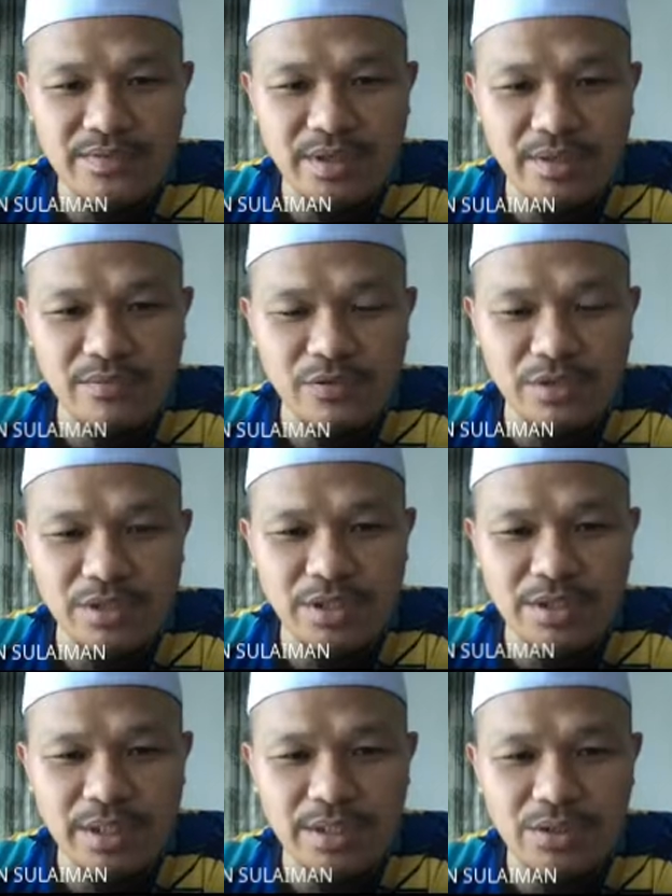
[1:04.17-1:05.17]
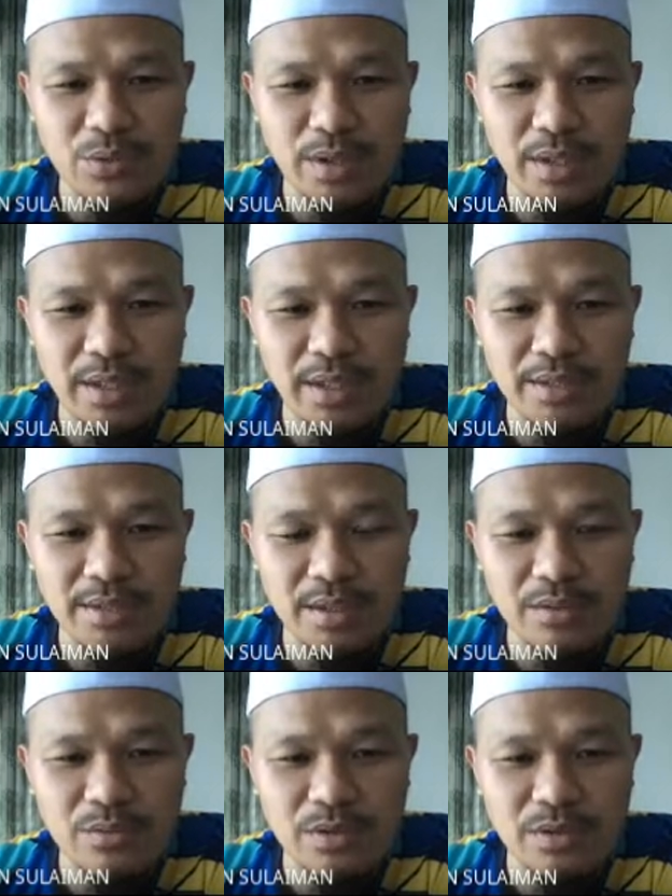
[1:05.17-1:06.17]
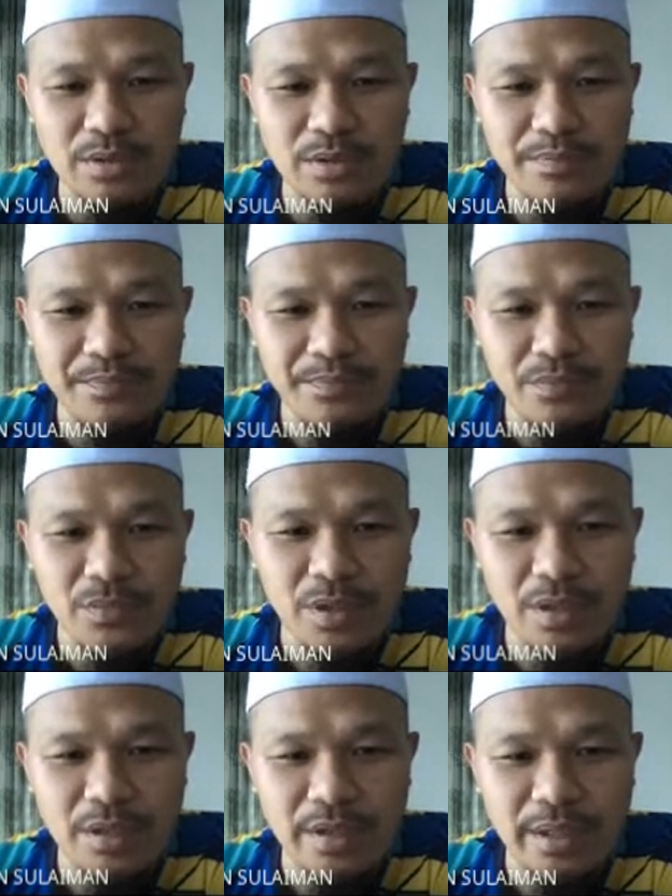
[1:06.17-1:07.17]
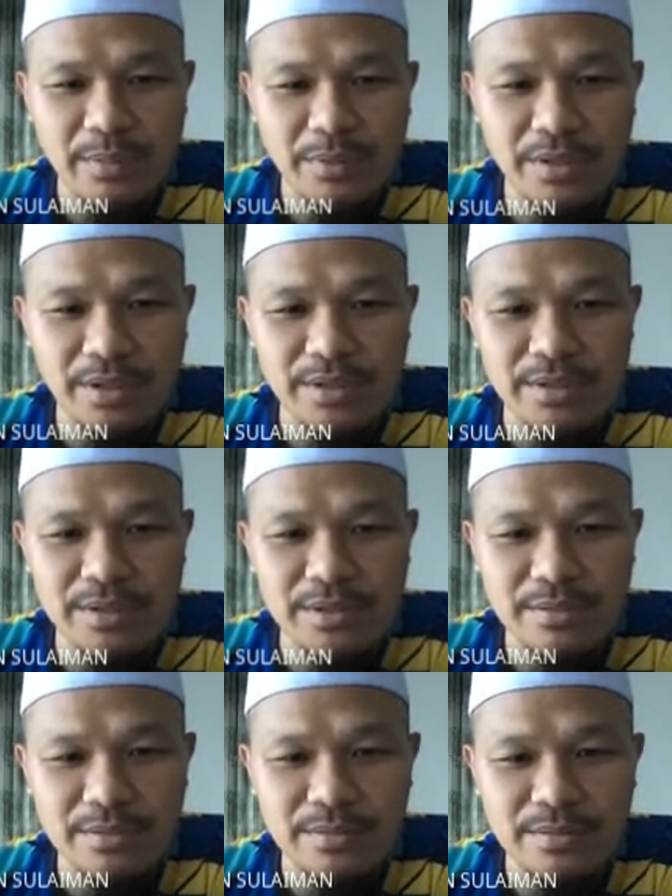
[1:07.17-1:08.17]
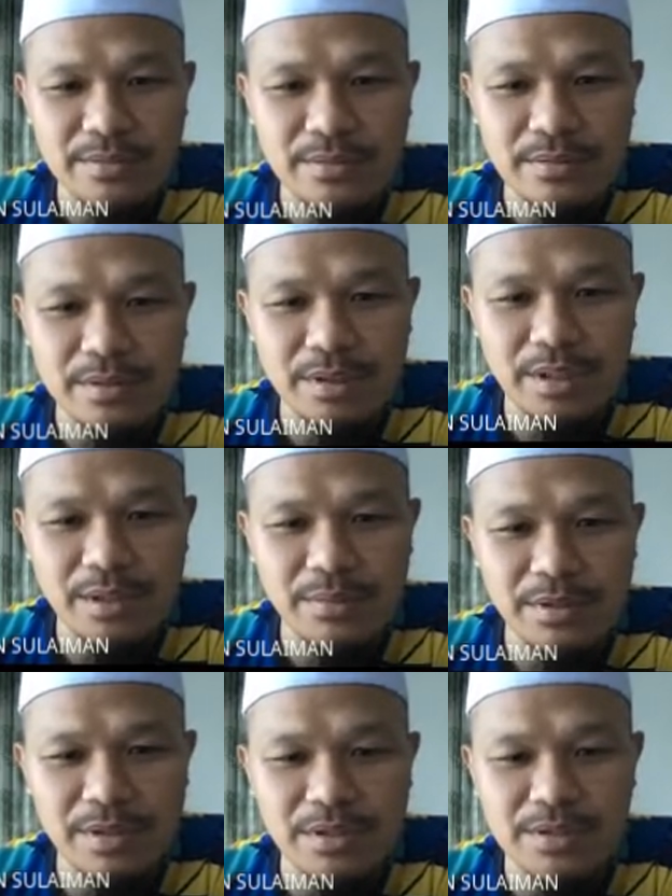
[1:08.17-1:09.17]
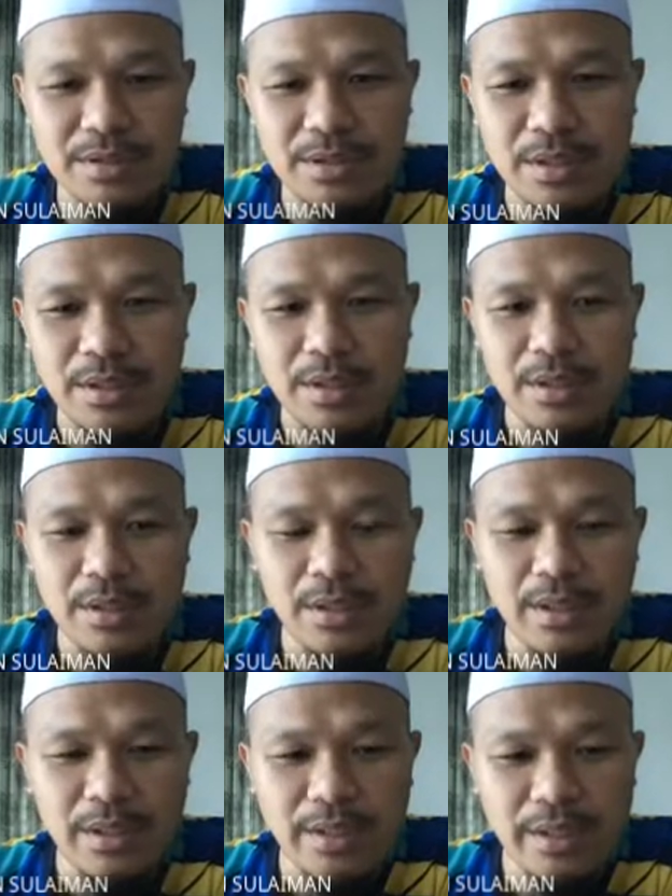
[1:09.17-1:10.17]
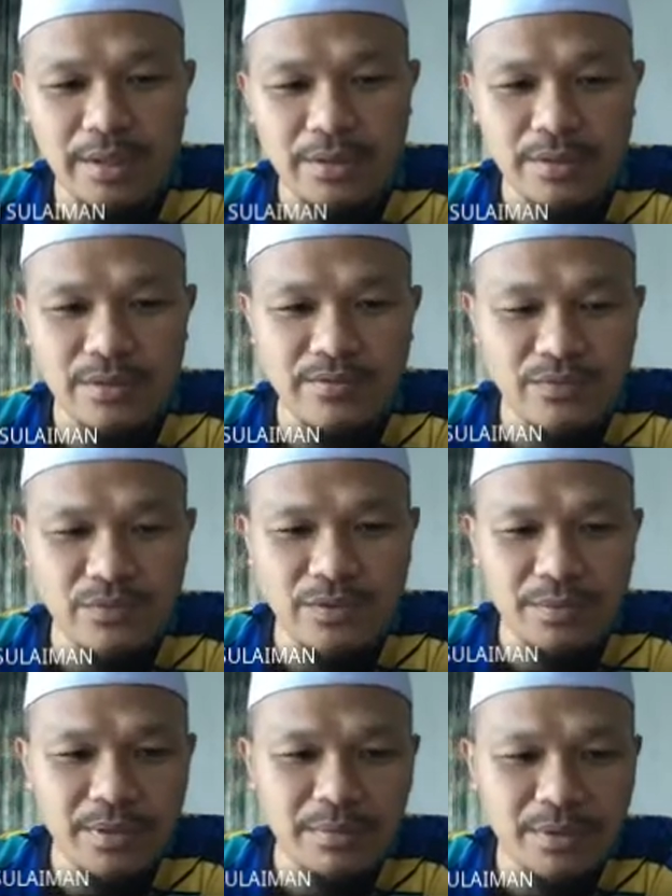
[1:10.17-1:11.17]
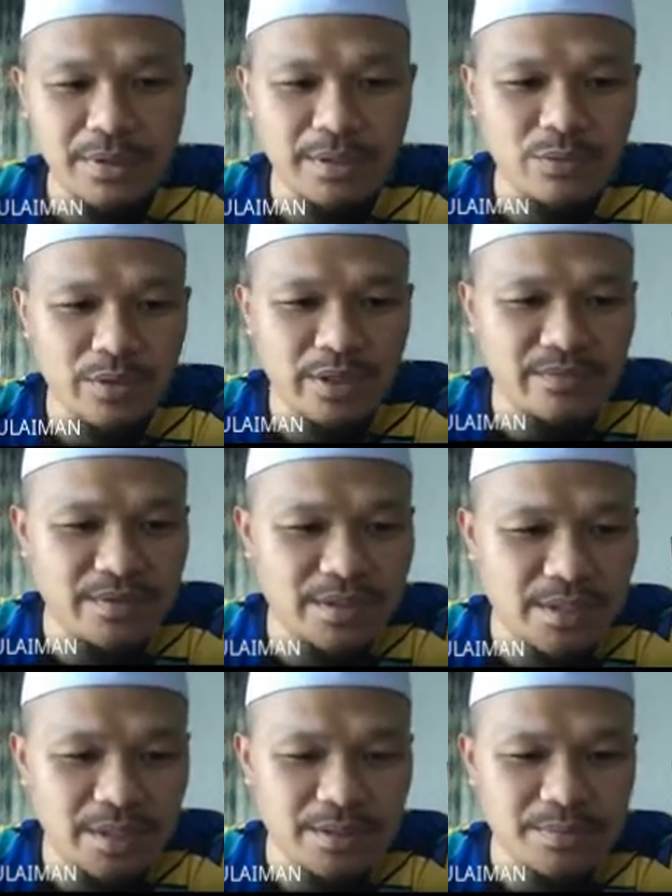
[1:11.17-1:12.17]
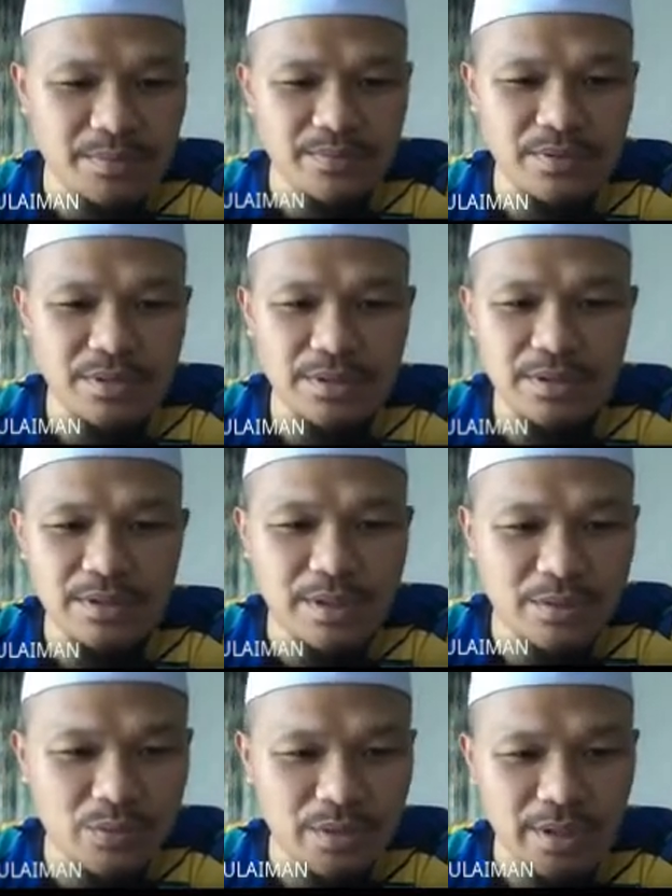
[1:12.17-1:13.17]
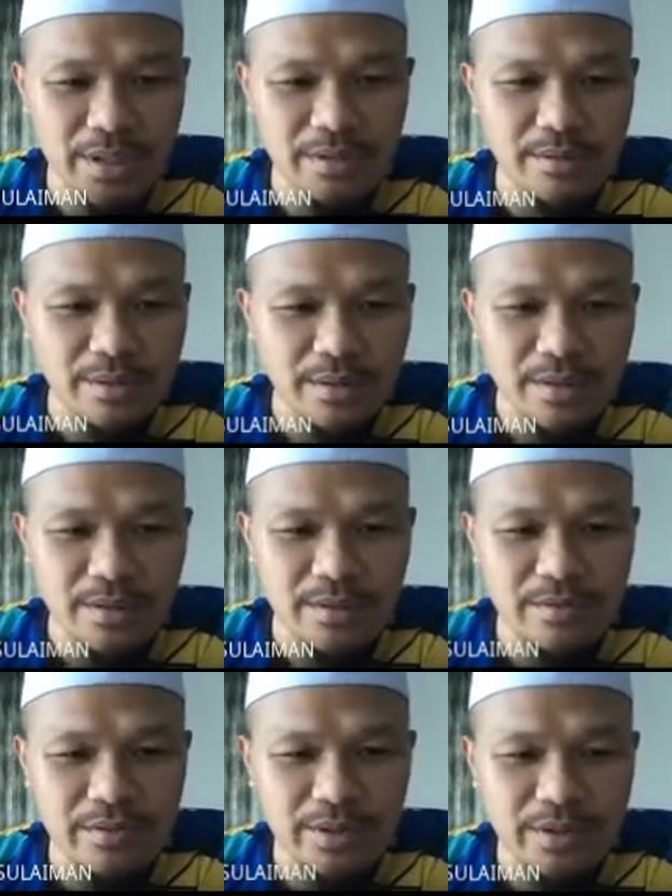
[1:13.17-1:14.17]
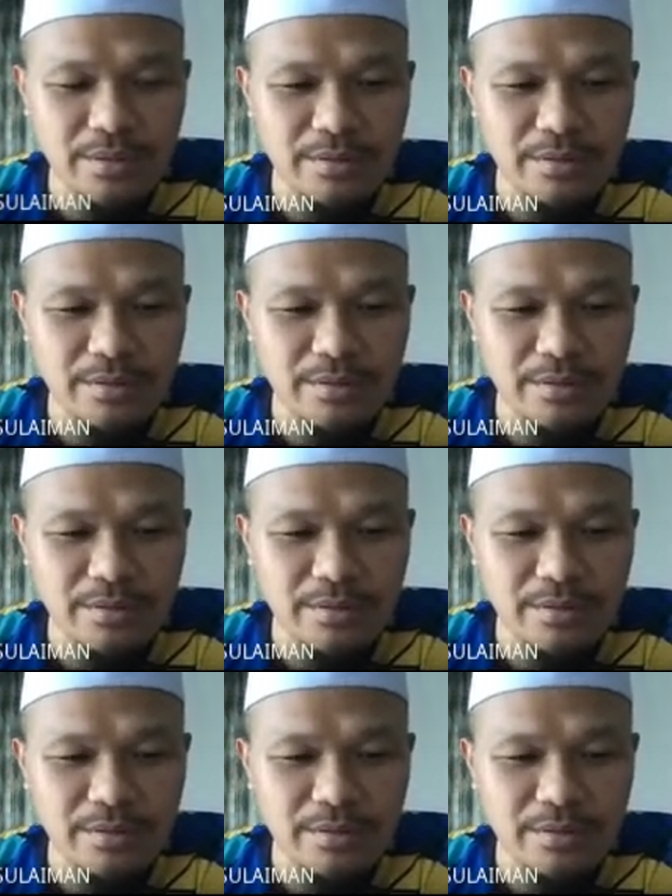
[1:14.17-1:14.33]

end voltage, as well as our admittance. Okay, admittance. And then if you remember that we have discussed previously that we can create